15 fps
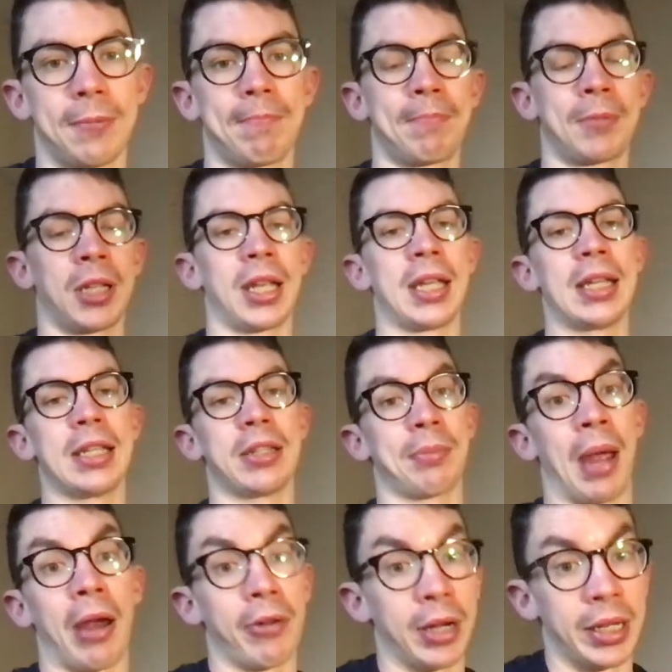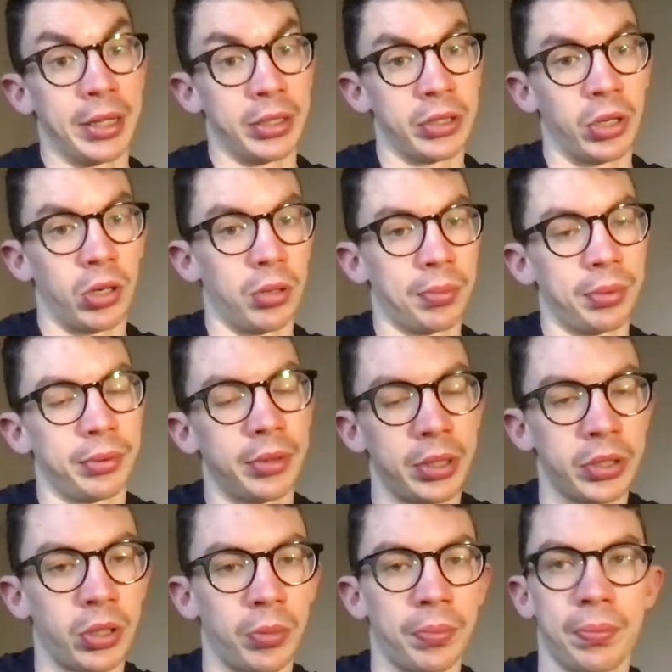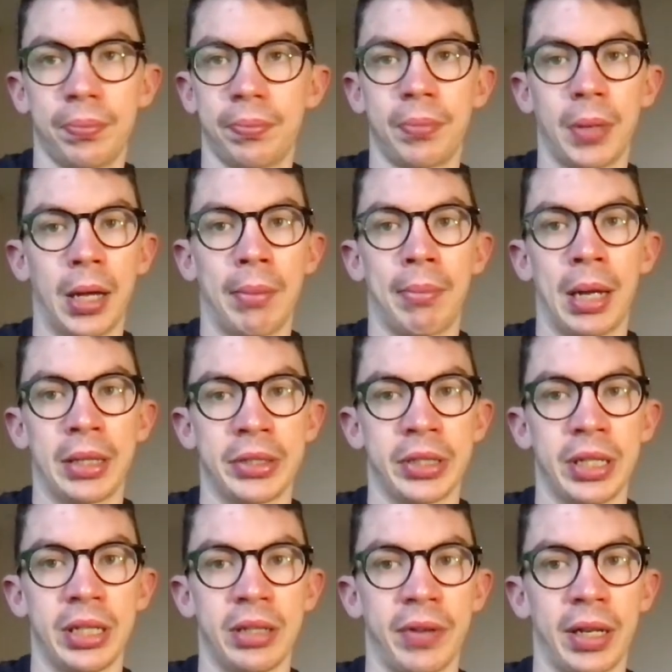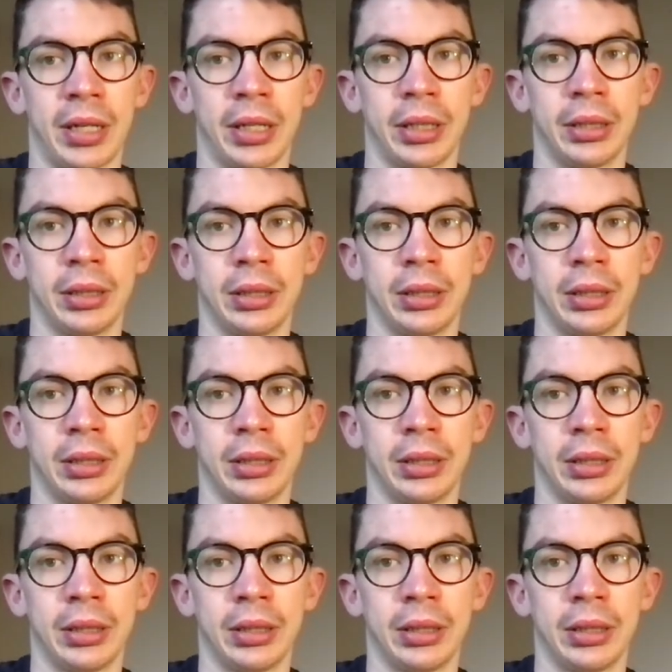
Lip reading: So he's apparently the top Man City defender.